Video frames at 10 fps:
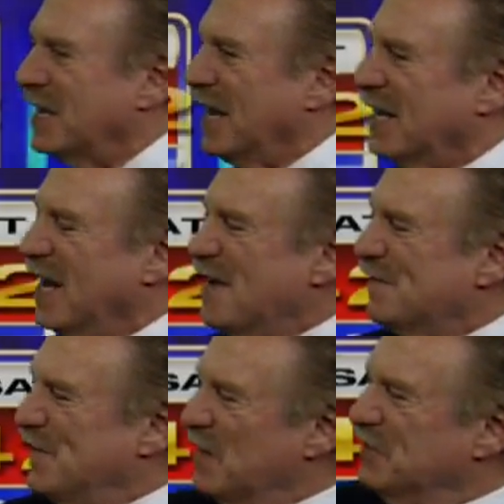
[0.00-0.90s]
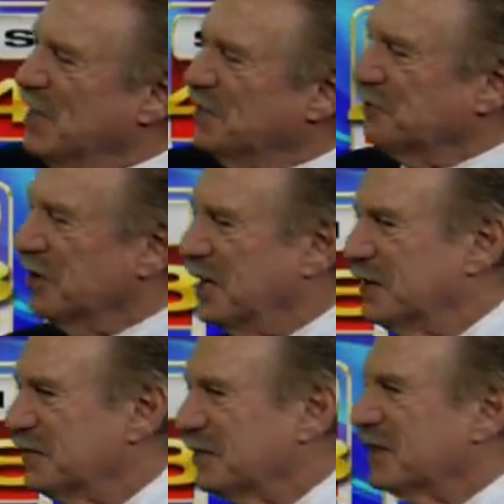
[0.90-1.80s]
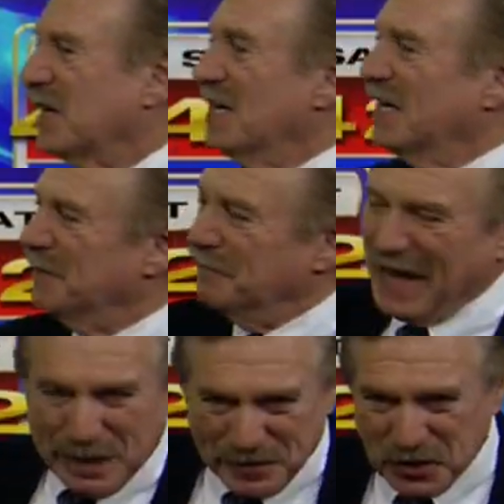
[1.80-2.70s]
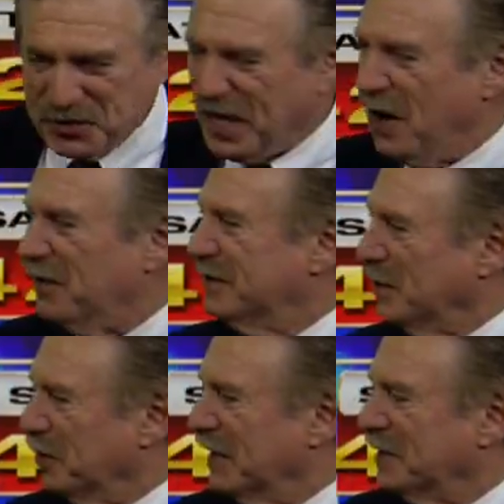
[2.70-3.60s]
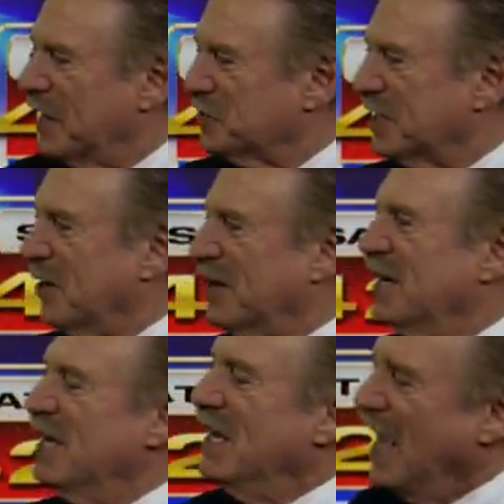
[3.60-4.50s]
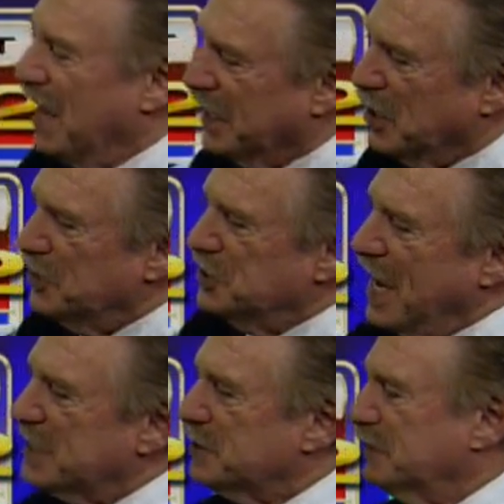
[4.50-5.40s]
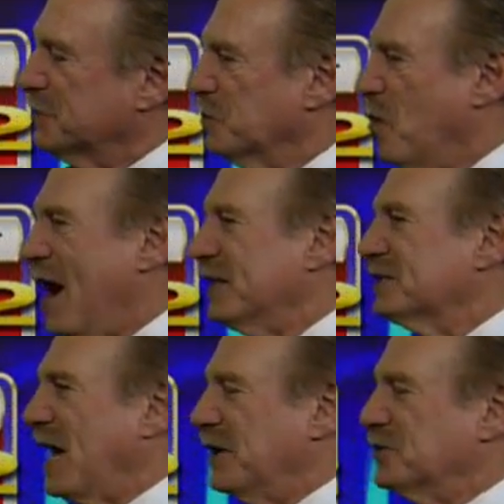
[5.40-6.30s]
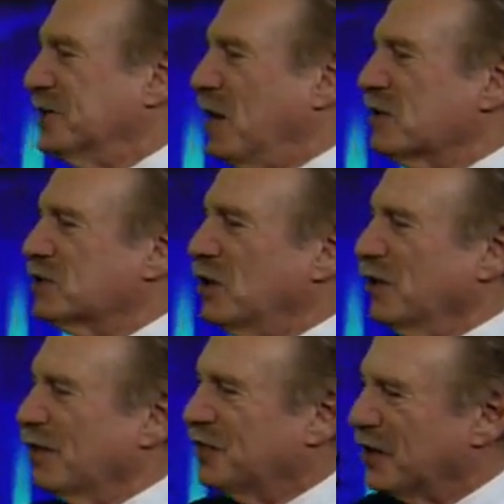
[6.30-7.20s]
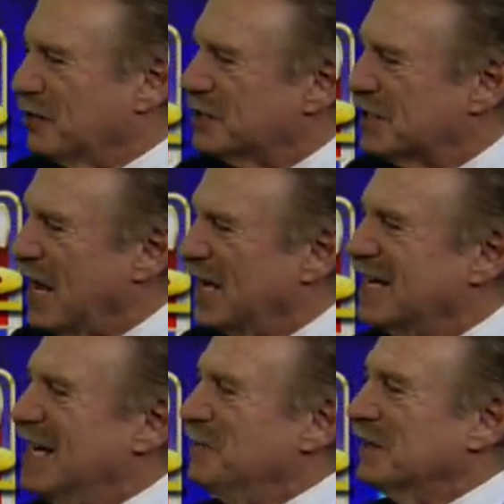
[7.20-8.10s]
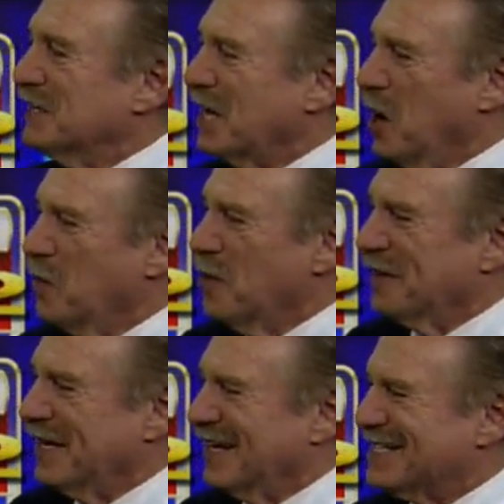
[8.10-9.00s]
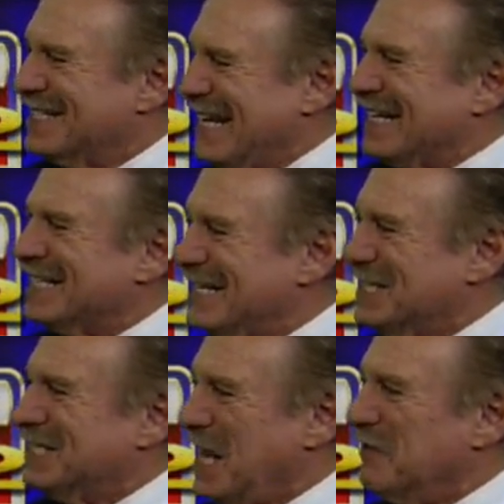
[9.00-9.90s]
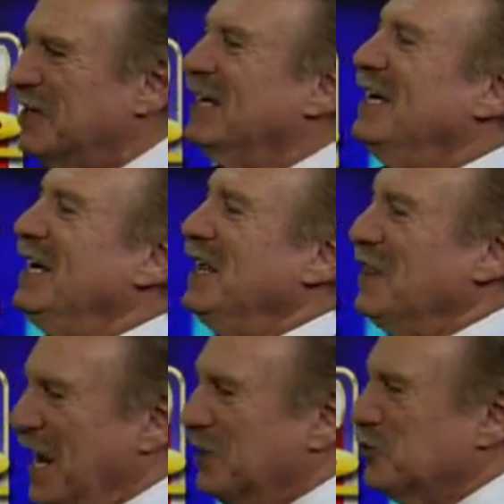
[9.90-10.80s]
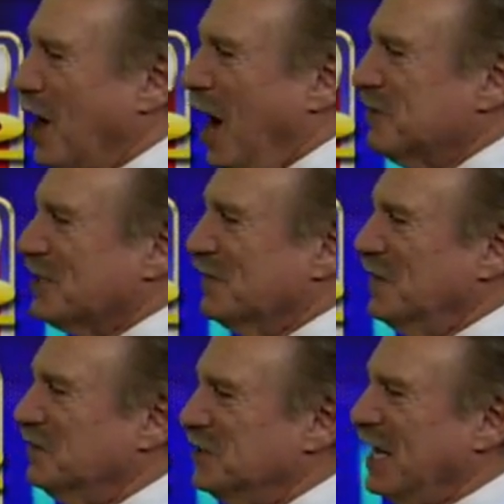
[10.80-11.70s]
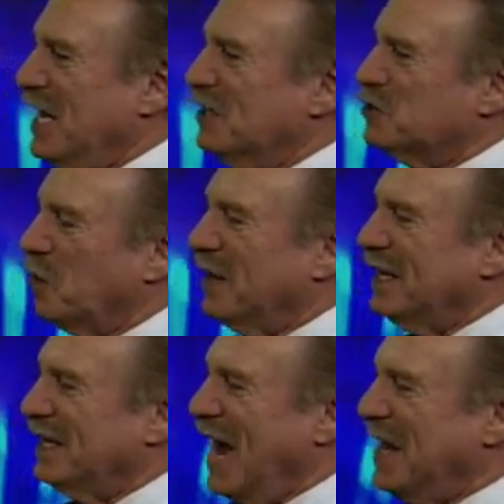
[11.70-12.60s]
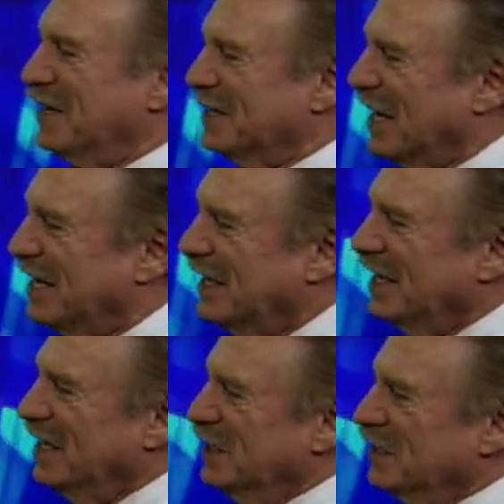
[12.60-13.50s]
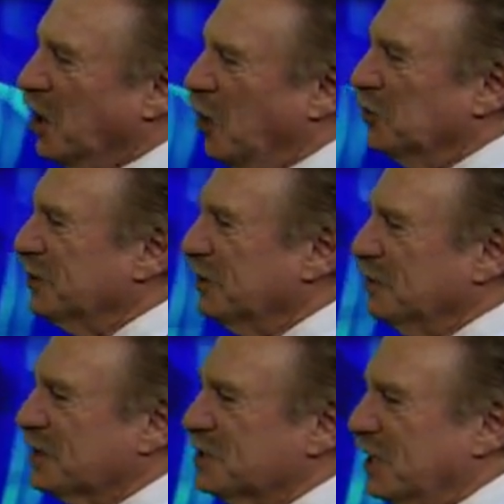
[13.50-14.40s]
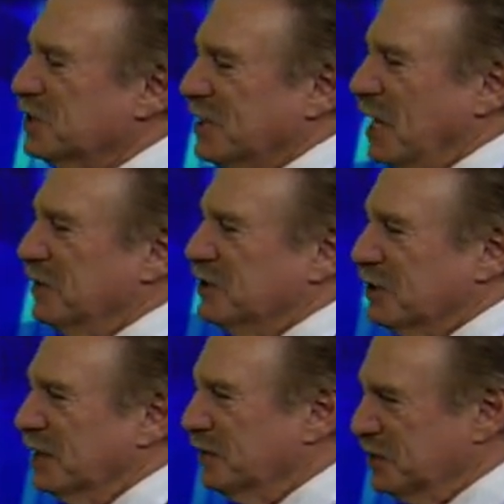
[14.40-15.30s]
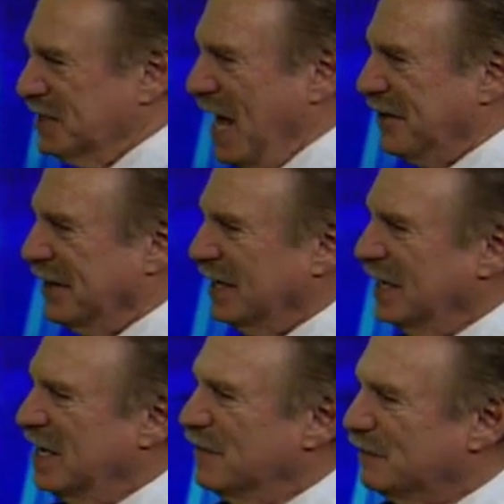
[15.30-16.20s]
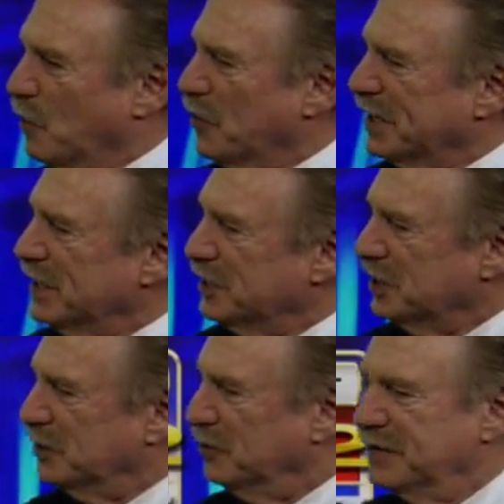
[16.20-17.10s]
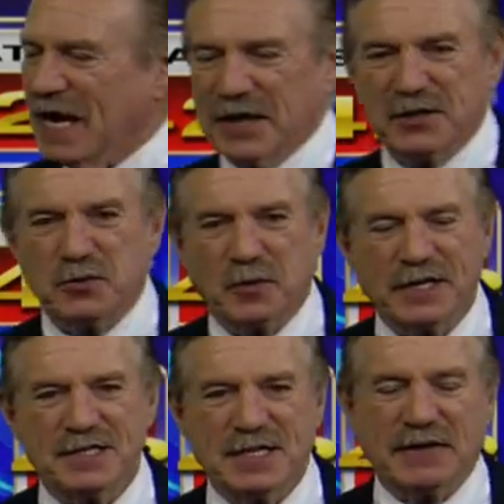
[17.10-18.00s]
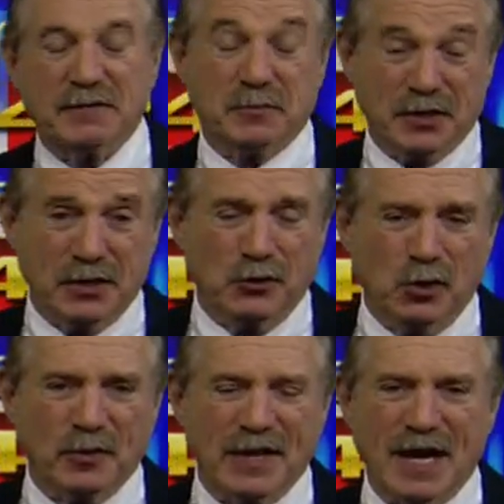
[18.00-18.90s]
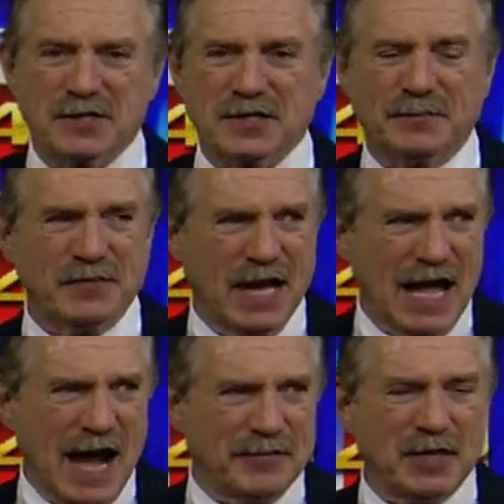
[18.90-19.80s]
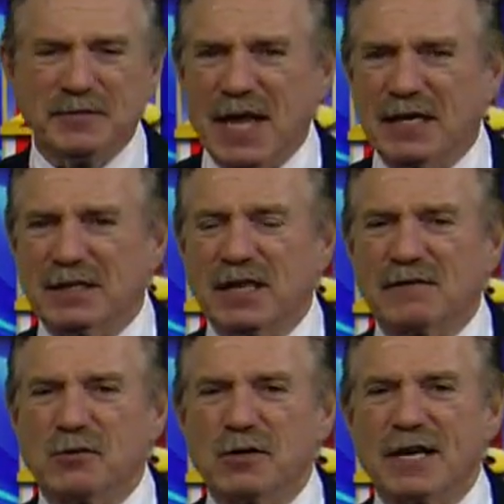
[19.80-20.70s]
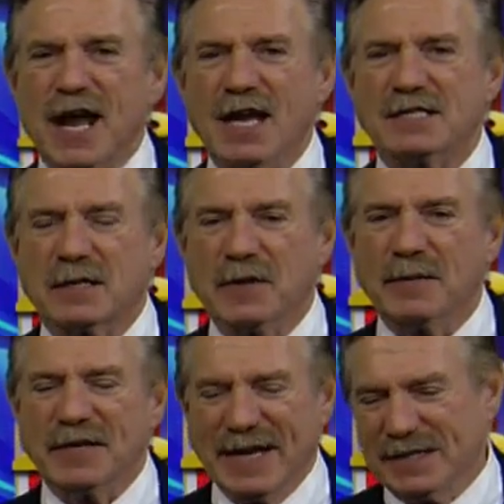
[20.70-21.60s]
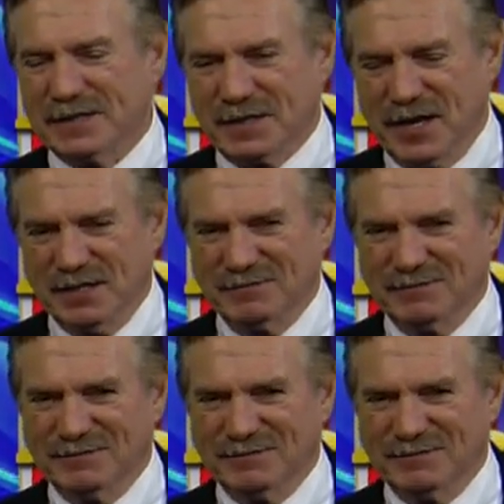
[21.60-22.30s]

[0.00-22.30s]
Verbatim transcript: Day. 53 maybe a shower. Don't let that scare you. And a good chance of some widely scattered showers on Thursday. But look how warm it gets 67. Then it drops to 58, 29 at night. Colder with sunshine returning for Saturday. 42 down to 27. Pretty normal, actually. How about updated look at that forecast? Come up late tonight.